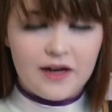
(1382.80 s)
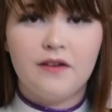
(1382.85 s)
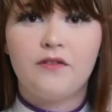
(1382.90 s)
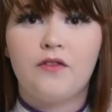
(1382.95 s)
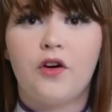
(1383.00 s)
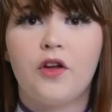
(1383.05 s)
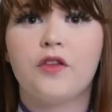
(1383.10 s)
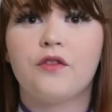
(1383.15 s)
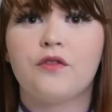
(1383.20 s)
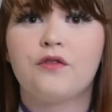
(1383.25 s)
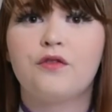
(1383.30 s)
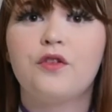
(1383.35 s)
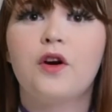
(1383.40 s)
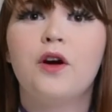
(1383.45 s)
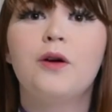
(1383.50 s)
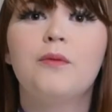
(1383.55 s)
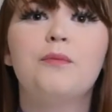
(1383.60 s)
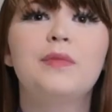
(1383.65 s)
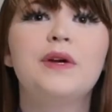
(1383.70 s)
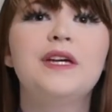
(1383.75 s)
of on the
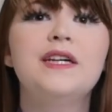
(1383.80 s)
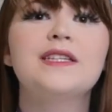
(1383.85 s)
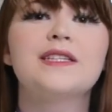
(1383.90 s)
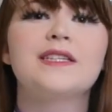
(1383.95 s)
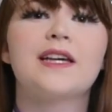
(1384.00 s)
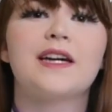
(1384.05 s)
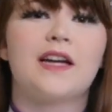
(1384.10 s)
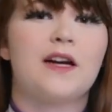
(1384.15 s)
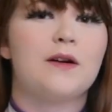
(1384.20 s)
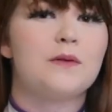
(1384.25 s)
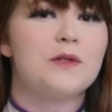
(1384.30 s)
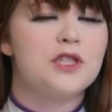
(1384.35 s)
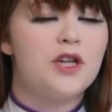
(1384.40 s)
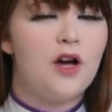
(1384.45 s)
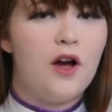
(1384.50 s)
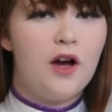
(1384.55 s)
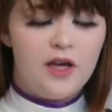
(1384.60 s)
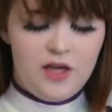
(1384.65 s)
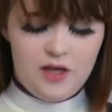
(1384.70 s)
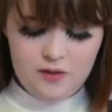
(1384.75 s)
front piece, like I was
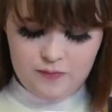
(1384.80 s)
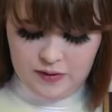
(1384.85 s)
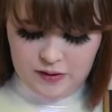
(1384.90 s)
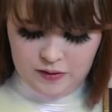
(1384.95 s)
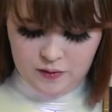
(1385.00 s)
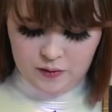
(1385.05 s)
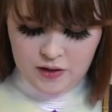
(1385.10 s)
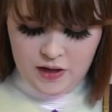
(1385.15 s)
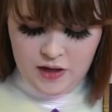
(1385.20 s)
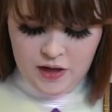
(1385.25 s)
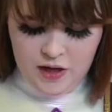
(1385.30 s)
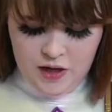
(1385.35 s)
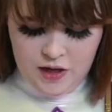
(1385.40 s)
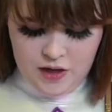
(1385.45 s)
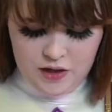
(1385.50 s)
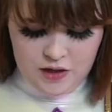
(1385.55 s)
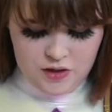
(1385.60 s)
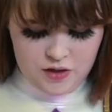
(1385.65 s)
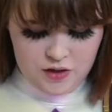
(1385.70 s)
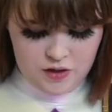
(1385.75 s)
talking about,
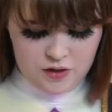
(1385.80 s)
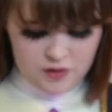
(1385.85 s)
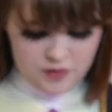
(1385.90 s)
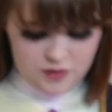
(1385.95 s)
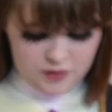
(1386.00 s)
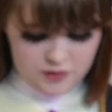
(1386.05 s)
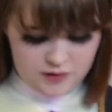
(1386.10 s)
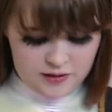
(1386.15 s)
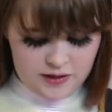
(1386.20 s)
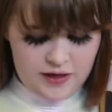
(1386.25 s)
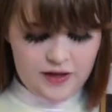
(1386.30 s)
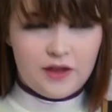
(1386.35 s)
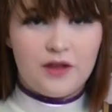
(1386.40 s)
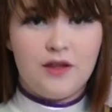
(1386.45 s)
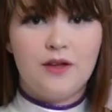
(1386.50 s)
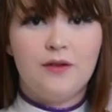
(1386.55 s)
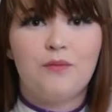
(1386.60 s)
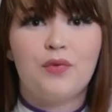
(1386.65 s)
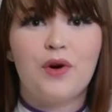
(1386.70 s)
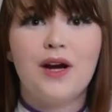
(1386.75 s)
the
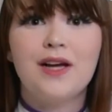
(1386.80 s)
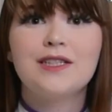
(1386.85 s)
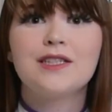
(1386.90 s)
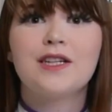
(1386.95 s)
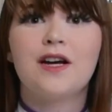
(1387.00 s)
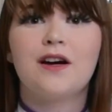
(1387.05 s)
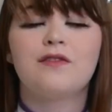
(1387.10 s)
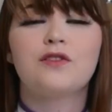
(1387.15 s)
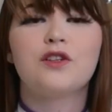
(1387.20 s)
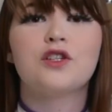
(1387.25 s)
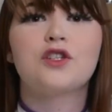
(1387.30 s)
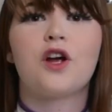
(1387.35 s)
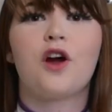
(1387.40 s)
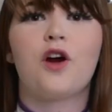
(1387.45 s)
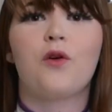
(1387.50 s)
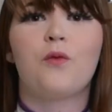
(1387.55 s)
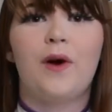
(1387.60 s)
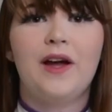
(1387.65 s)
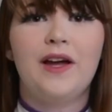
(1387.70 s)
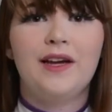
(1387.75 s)
breast covers
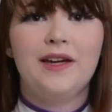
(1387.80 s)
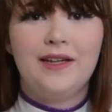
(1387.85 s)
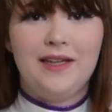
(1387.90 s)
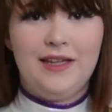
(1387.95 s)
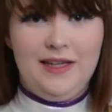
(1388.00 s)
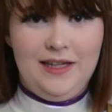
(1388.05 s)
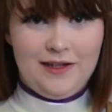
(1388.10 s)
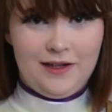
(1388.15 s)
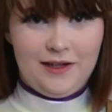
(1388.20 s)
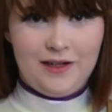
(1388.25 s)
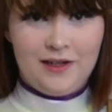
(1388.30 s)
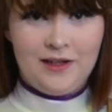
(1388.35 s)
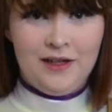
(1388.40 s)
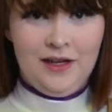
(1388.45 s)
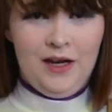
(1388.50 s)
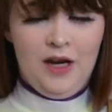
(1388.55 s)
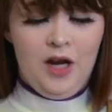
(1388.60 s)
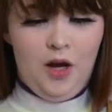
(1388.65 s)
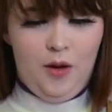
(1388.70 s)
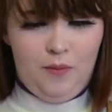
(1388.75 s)
are right here.
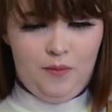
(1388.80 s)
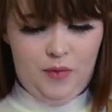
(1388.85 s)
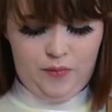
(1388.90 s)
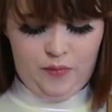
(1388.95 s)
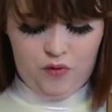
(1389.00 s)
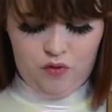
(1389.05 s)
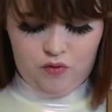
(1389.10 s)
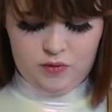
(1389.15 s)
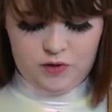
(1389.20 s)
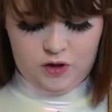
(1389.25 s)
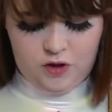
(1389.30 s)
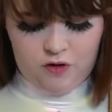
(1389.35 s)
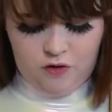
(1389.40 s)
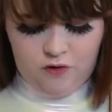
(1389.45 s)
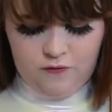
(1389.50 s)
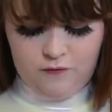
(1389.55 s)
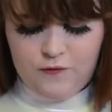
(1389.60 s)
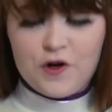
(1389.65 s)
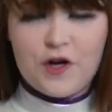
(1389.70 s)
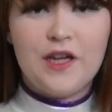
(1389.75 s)
My boobs are
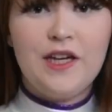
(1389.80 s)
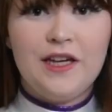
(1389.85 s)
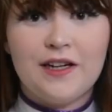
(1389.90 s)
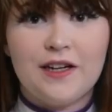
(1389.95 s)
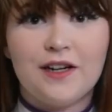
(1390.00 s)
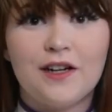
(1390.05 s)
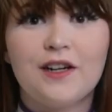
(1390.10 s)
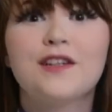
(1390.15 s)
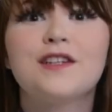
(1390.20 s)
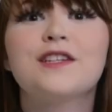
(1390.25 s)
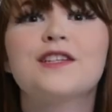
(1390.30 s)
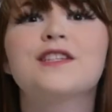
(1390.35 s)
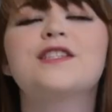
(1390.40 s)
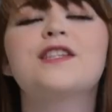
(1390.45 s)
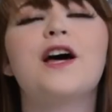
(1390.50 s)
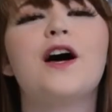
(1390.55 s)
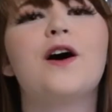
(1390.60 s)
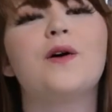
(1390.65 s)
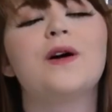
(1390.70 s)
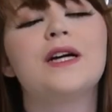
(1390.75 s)
over here.
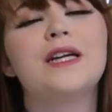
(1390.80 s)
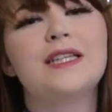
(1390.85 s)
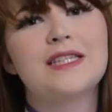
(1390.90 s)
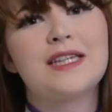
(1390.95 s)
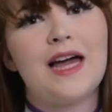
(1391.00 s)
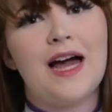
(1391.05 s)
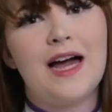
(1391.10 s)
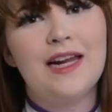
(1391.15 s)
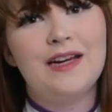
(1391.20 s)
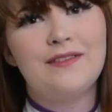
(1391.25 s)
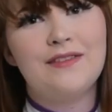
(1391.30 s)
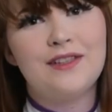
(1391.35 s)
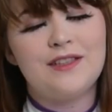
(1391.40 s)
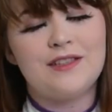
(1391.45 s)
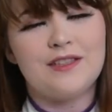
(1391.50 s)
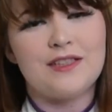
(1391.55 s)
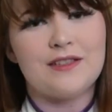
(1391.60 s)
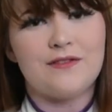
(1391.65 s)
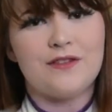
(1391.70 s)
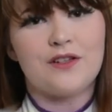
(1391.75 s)
So it's kind of a
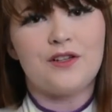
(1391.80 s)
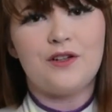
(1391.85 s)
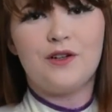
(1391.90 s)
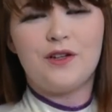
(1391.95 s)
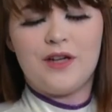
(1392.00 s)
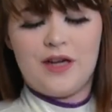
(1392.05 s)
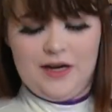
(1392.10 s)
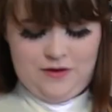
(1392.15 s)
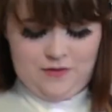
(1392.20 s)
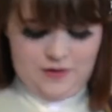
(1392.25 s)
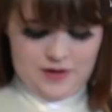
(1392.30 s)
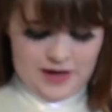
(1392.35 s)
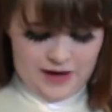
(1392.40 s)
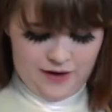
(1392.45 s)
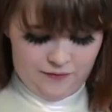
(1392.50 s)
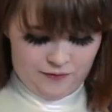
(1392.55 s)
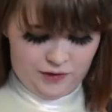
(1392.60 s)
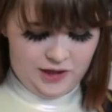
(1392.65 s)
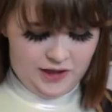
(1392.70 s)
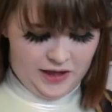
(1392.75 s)
little difficult, and you
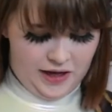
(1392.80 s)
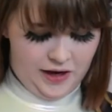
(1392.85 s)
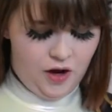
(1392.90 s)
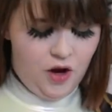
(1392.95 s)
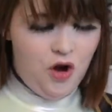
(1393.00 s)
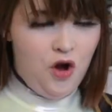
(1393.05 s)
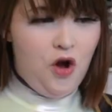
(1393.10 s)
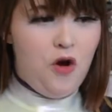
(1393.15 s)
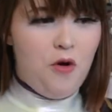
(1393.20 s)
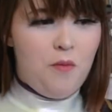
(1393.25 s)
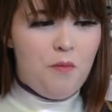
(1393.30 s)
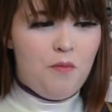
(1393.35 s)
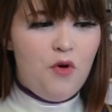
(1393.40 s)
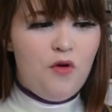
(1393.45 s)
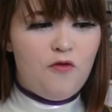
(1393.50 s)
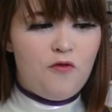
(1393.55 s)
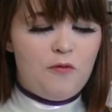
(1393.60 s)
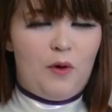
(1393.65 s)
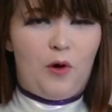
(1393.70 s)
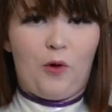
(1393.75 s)
can't really like
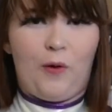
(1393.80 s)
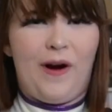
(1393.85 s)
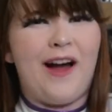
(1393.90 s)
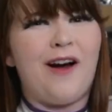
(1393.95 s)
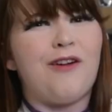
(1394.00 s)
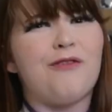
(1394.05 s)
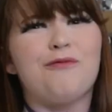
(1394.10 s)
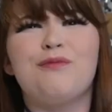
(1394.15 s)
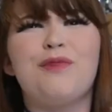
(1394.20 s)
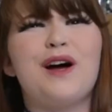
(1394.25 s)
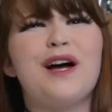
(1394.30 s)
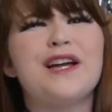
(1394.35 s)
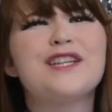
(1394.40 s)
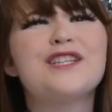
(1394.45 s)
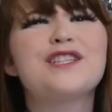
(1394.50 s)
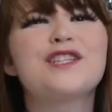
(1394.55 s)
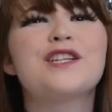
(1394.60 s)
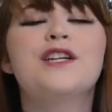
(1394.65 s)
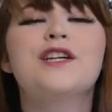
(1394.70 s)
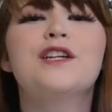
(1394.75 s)
move them around
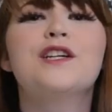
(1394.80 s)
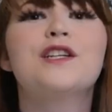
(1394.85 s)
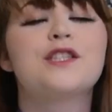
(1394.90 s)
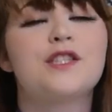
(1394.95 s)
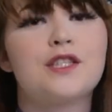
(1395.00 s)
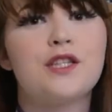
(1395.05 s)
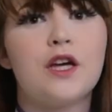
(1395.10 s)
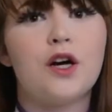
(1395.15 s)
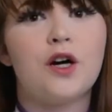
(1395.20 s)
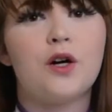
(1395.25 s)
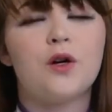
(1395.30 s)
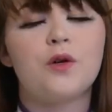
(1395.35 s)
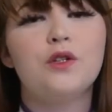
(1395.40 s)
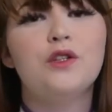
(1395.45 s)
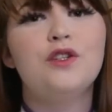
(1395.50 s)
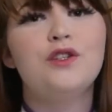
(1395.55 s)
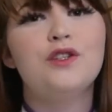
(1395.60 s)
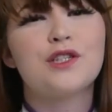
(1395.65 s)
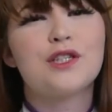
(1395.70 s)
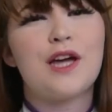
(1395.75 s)
much. So
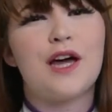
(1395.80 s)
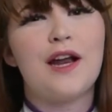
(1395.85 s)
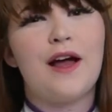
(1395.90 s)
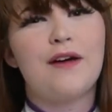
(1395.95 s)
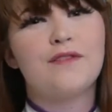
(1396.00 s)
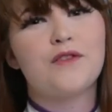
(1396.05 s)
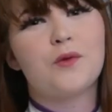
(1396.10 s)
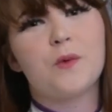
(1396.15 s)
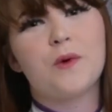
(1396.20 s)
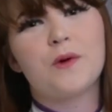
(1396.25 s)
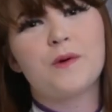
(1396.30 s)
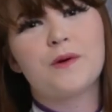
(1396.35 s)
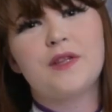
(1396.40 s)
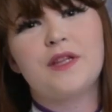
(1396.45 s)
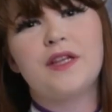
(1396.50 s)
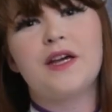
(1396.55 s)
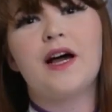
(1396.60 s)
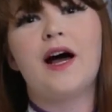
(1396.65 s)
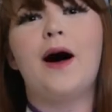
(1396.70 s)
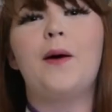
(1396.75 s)
you just kind of have to work with
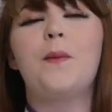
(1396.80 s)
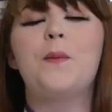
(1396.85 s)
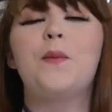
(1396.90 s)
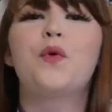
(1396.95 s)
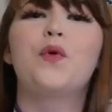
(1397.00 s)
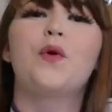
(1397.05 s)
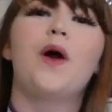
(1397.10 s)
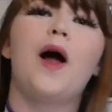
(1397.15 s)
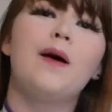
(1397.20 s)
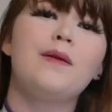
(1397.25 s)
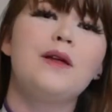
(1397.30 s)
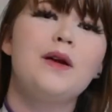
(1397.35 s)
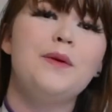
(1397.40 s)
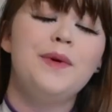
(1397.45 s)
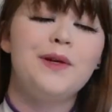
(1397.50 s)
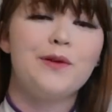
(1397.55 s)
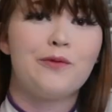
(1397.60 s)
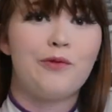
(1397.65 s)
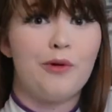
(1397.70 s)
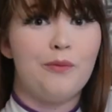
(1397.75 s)
it. I'll probably
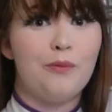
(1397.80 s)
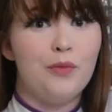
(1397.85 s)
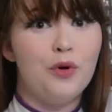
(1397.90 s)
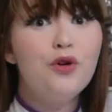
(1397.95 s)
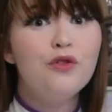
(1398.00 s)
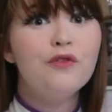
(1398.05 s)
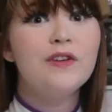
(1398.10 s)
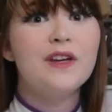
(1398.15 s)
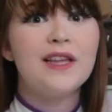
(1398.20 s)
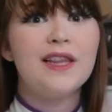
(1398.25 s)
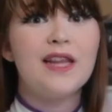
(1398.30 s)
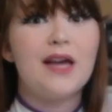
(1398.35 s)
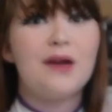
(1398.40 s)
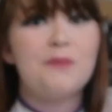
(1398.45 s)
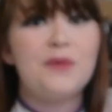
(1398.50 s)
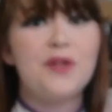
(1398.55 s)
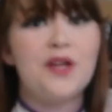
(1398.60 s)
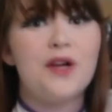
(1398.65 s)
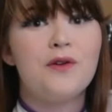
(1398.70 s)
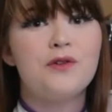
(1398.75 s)
be removing
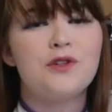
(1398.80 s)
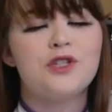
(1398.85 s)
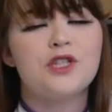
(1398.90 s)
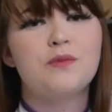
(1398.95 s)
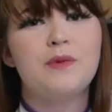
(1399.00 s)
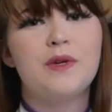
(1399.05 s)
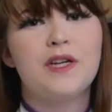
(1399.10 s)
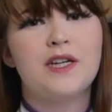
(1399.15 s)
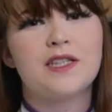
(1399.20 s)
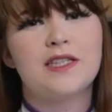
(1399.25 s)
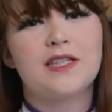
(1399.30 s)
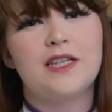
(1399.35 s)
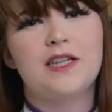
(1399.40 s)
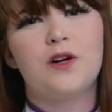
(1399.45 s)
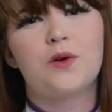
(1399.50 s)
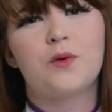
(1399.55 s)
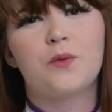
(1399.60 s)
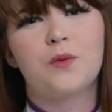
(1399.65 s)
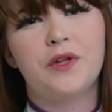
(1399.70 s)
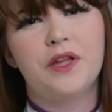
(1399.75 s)
them though, just because they
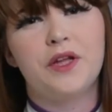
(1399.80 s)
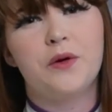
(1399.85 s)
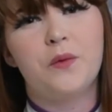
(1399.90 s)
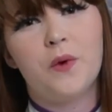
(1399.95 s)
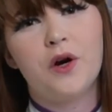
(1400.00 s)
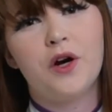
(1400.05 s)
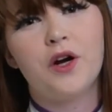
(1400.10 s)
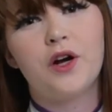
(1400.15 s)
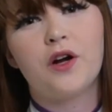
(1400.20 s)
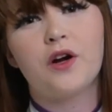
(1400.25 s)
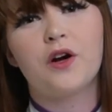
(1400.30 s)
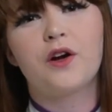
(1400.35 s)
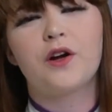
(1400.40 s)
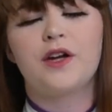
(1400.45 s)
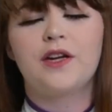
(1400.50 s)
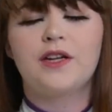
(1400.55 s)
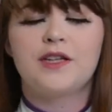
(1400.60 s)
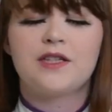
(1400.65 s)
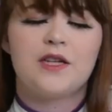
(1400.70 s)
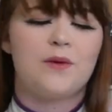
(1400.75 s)
don't really work, or
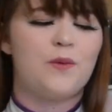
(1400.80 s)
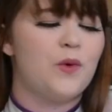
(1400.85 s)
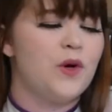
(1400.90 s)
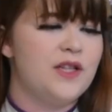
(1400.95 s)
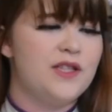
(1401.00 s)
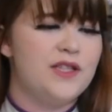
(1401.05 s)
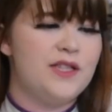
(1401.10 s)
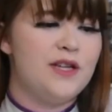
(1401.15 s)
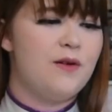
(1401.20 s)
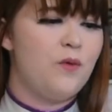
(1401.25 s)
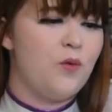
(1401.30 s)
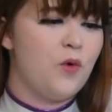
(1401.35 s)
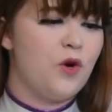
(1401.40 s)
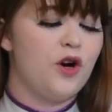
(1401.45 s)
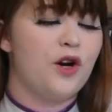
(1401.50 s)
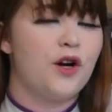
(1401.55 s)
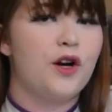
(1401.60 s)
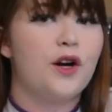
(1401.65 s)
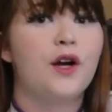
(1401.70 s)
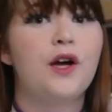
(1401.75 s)
getting some ones that
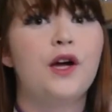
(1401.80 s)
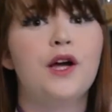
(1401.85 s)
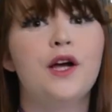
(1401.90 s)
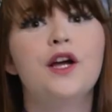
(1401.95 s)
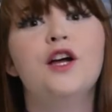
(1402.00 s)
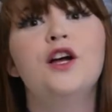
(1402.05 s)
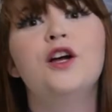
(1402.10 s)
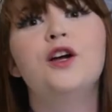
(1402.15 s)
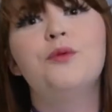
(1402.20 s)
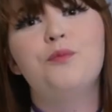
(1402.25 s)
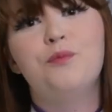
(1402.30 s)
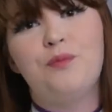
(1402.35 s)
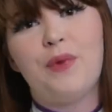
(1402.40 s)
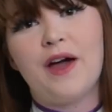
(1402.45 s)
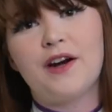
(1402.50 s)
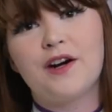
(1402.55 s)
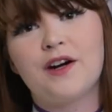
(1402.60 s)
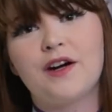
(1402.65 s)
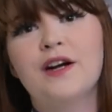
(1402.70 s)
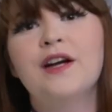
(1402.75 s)
work
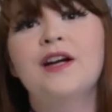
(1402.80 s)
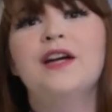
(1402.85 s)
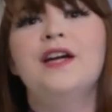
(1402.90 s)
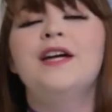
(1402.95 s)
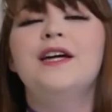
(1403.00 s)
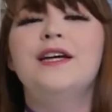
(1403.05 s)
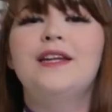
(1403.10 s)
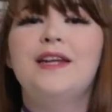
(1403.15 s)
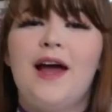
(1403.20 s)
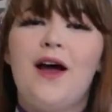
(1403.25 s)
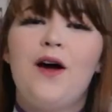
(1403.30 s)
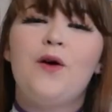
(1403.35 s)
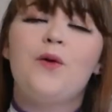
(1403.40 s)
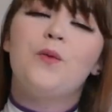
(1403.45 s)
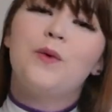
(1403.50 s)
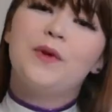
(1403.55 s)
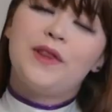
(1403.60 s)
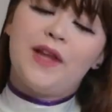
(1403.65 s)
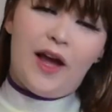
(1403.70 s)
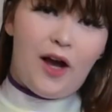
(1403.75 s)
better. Now,
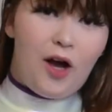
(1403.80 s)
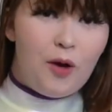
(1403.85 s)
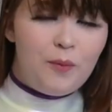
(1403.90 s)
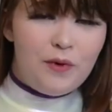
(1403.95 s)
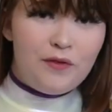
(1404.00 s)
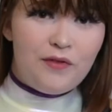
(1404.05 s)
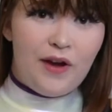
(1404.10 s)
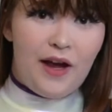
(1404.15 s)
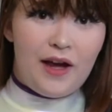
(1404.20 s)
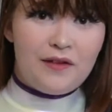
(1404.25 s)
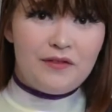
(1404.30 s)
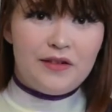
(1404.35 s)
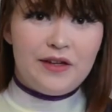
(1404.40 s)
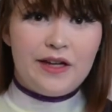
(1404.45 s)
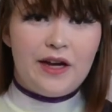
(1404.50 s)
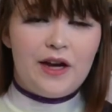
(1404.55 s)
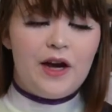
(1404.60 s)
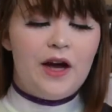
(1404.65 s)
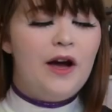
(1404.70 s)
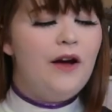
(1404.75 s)
with the help of having
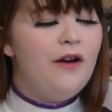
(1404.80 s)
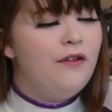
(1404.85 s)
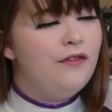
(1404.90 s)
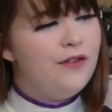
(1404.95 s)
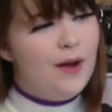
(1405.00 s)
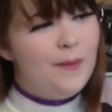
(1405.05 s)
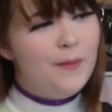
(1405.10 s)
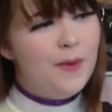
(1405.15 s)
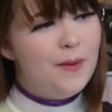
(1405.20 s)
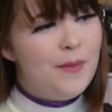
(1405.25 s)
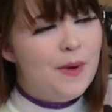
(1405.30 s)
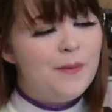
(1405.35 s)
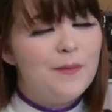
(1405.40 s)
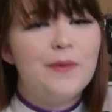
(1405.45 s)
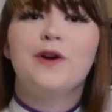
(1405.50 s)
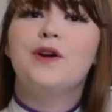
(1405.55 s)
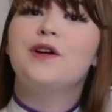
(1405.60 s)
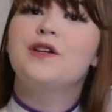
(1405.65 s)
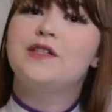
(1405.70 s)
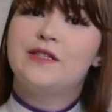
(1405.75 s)
a family
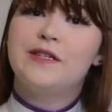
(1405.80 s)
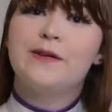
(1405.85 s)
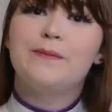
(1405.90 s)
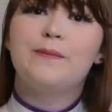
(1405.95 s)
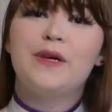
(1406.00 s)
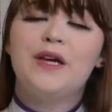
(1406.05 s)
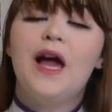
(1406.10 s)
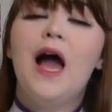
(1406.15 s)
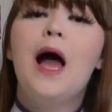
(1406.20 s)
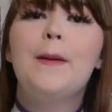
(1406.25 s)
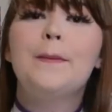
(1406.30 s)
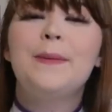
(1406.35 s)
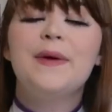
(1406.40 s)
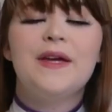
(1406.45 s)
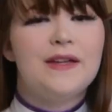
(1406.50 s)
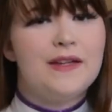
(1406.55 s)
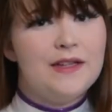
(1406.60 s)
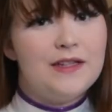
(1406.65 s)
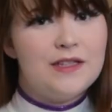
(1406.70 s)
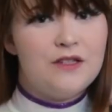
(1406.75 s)
member zip me up,
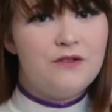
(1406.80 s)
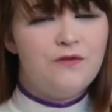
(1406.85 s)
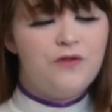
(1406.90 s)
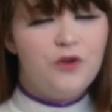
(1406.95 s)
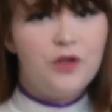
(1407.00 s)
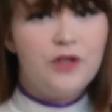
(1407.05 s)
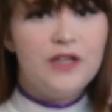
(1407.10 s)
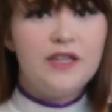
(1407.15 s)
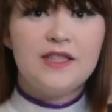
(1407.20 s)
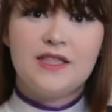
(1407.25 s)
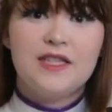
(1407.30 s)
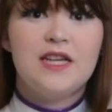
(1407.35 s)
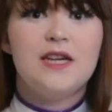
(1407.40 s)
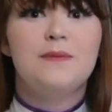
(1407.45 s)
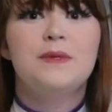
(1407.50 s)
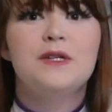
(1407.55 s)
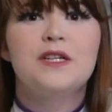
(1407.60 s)
it is fully zipped,